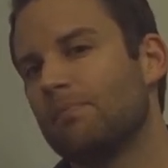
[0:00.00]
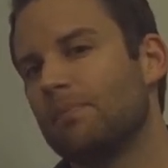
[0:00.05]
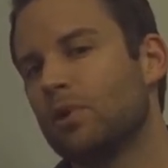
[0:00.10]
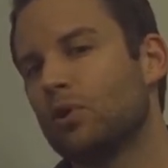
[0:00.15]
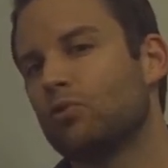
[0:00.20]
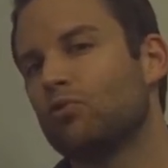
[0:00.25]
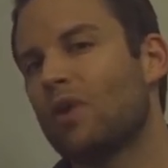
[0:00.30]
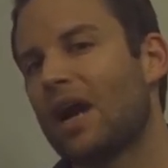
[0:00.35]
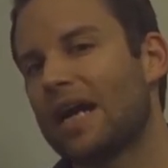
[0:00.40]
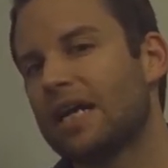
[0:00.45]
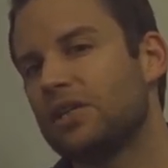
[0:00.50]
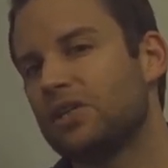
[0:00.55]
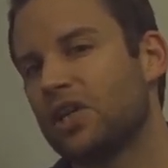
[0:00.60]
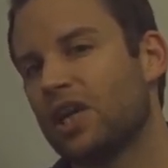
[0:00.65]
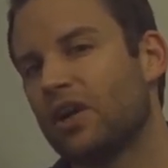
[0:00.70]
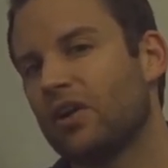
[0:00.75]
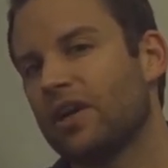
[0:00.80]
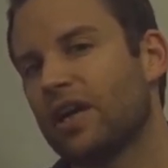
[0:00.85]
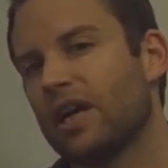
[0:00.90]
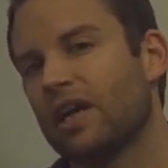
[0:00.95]
middle range
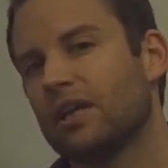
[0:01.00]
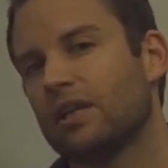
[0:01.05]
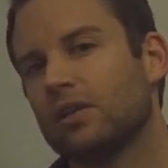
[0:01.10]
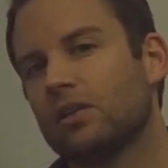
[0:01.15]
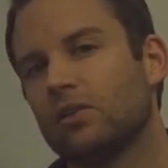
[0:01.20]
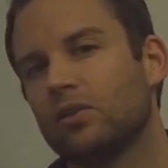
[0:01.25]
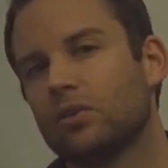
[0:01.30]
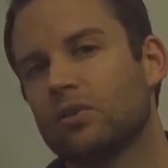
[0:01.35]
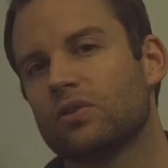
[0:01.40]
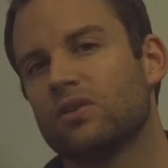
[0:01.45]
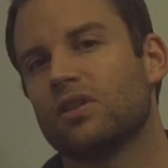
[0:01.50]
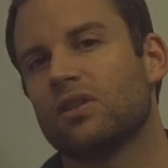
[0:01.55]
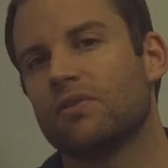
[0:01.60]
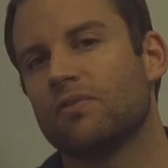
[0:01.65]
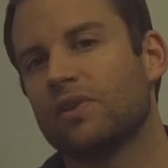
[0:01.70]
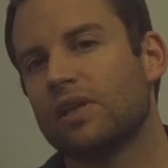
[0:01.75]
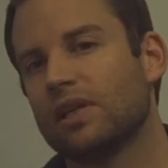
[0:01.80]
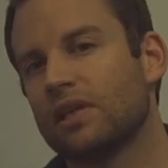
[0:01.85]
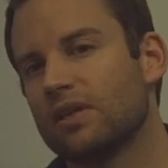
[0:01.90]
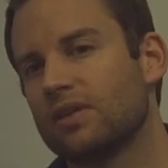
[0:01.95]
area, look to the
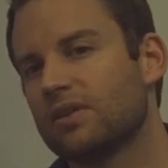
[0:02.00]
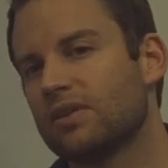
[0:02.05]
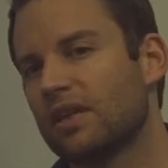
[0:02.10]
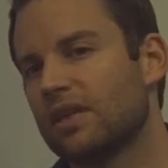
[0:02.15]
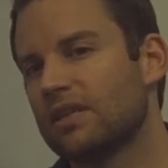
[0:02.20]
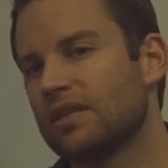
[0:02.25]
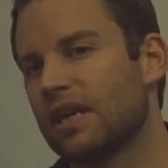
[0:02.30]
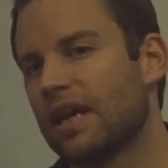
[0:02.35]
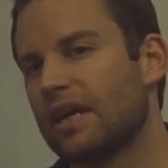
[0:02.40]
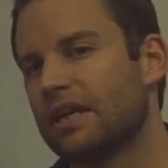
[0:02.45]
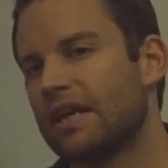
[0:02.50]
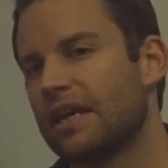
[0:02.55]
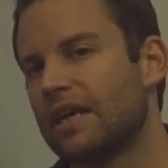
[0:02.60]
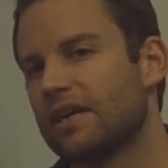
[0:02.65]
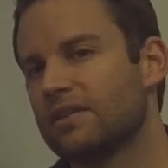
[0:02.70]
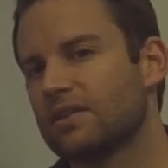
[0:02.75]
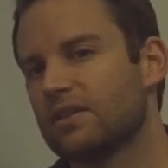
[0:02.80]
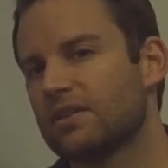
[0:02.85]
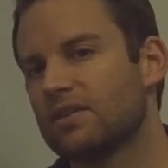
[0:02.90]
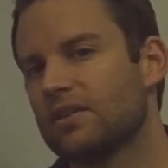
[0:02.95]
villas and
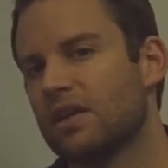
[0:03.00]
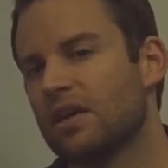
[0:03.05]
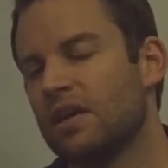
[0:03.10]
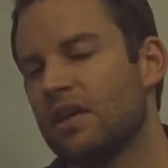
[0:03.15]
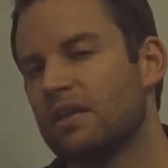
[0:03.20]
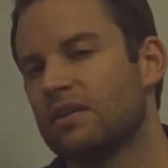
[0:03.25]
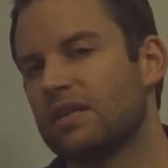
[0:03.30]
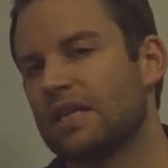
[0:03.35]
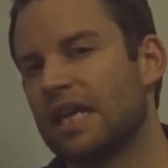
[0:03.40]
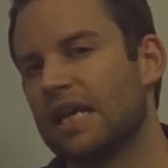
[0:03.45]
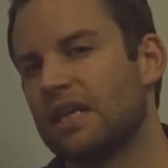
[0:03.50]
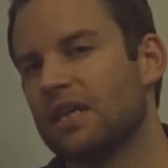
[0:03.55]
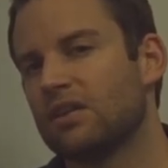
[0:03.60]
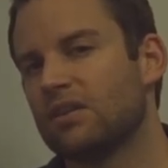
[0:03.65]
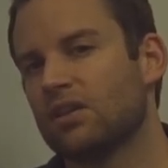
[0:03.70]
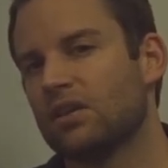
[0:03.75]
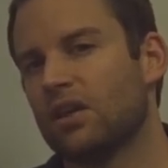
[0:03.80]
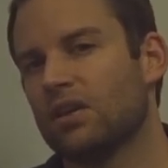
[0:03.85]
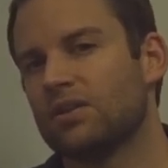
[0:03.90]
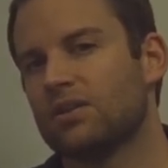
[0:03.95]
townhouses to get
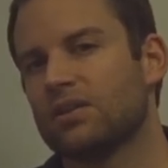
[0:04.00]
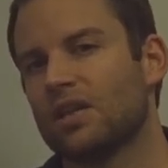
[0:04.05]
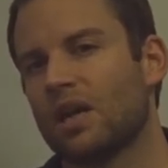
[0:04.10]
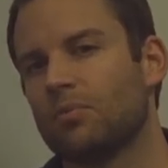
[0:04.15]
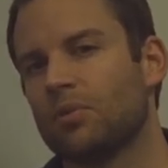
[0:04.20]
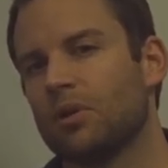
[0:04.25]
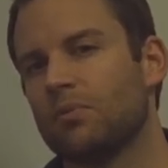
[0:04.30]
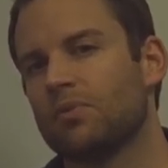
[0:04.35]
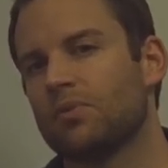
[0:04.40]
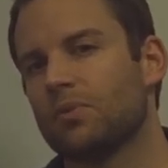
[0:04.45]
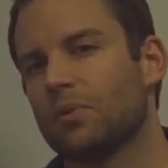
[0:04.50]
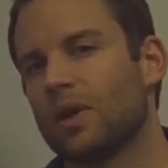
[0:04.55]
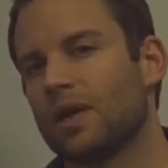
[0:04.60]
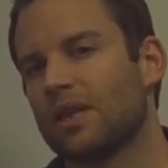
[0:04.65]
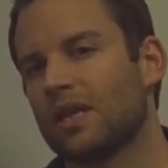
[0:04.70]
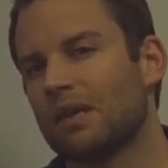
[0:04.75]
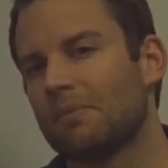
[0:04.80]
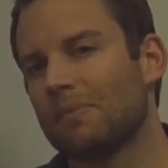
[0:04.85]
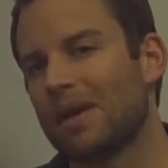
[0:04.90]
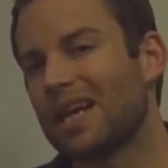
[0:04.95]
into those suburbs where
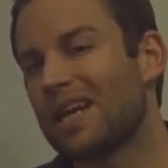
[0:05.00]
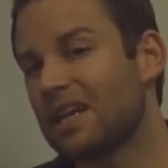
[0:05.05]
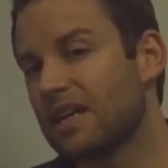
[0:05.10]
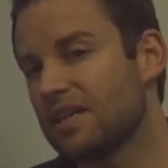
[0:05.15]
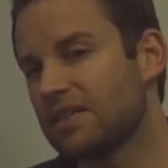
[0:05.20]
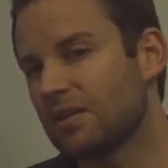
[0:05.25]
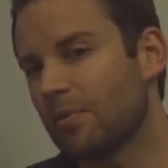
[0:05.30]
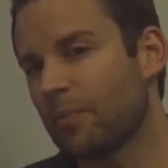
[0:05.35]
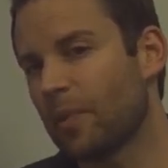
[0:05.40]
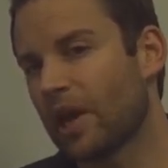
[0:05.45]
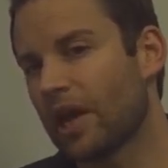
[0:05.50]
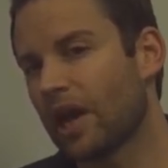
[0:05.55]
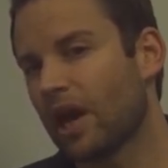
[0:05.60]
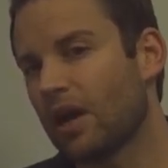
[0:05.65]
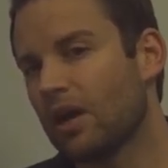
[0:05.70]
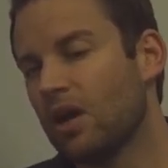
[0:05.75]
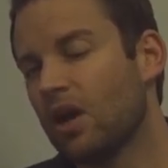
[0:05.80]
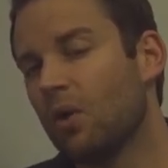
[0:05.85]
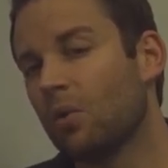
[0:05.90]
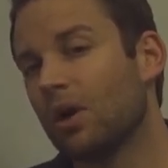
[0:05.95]
the amenities are
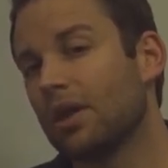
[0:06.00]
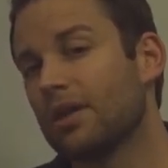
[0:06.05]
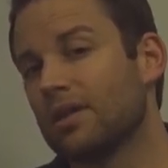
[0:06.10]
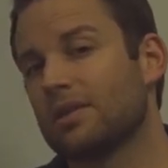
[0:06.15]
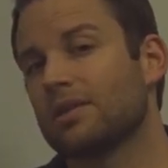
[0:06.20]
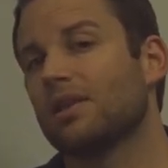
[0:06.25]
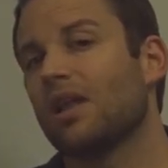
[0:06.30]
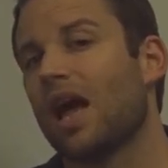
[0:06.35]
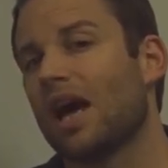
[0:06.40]
better, where there's